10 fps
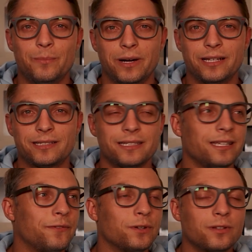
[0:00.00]
But
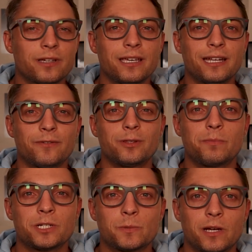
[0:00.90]
if you're looking at it from the
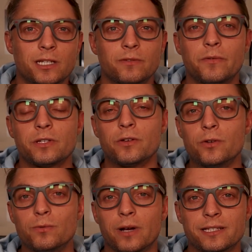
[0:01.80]
perspective of a
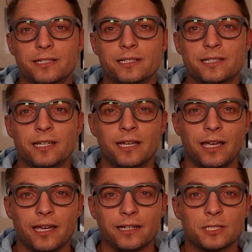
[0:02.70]
new resident,
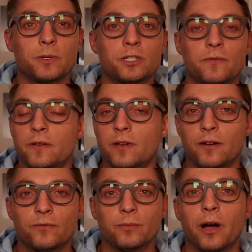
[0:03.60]
and especially if they've
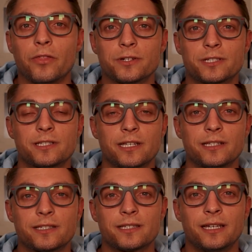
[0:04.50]
come from other
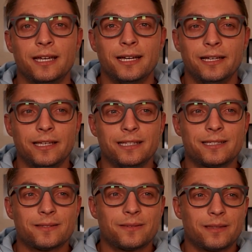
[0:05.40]
states,
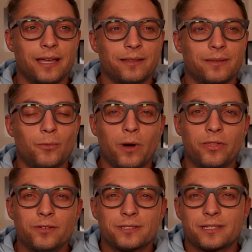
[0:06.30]
it's that the
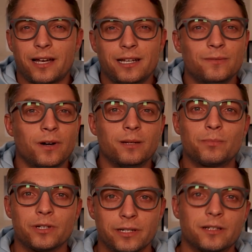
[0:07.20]
weather is kind of
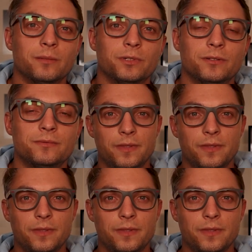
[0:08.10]
unpredictable.